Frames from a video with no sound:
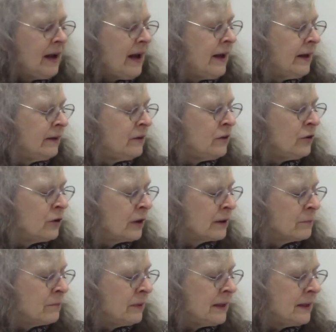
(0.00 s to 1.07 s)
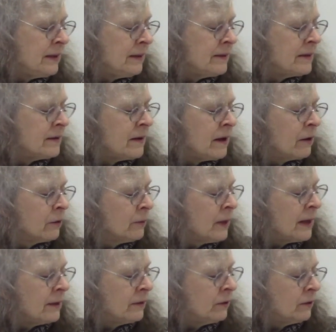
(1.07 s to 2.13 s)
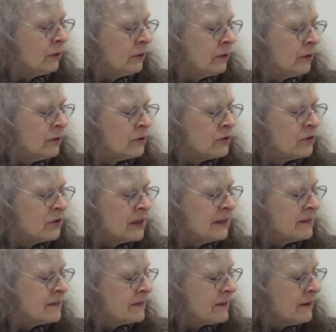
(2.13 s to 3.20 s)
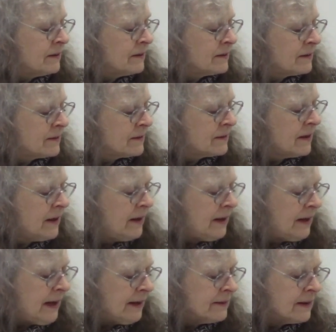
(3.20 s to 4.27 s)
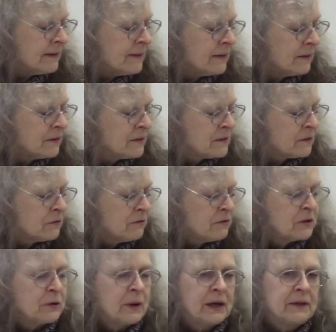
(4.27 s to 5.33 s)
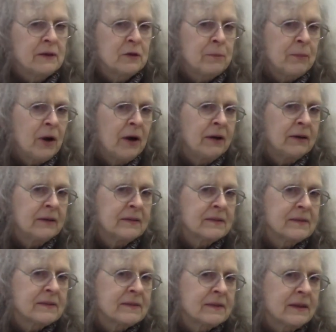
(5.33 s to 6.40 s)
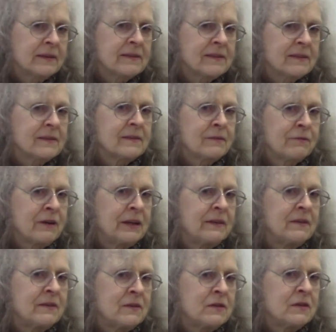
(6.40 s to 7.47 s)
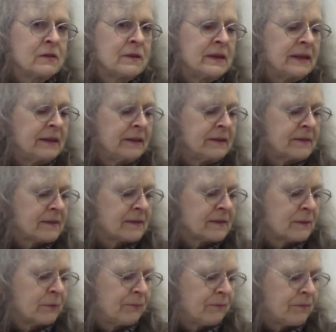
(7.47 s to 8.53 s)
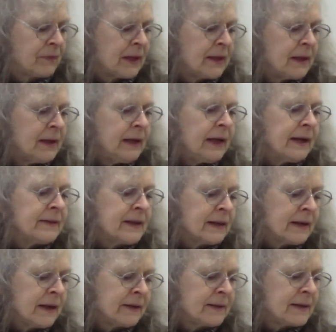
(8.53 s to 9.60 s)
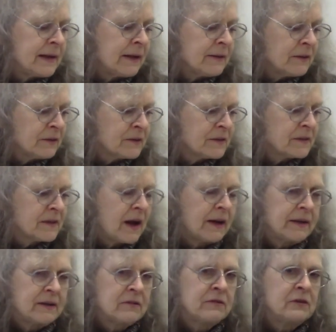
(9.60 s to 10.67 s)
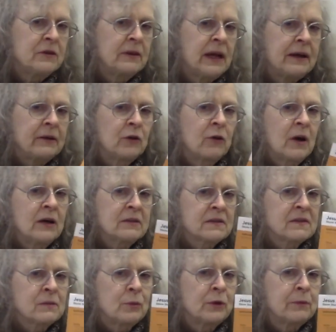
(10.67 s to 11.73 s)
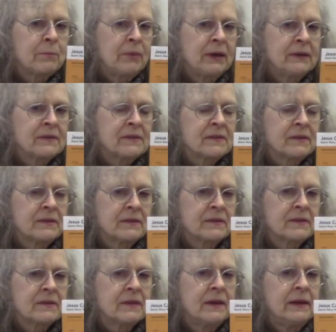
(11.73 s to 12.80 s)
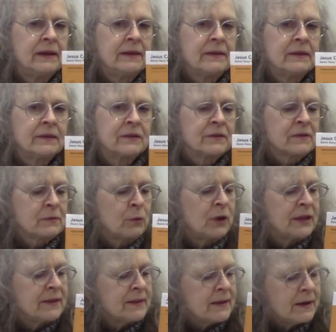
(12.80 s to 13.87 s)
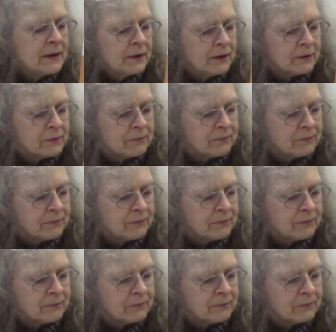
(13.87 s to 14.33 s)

And you can be the narrator or Jesus, and then there's a few other parts, because it's fun to do these. And then on the other side, if you like crossword puzzles, there's one there.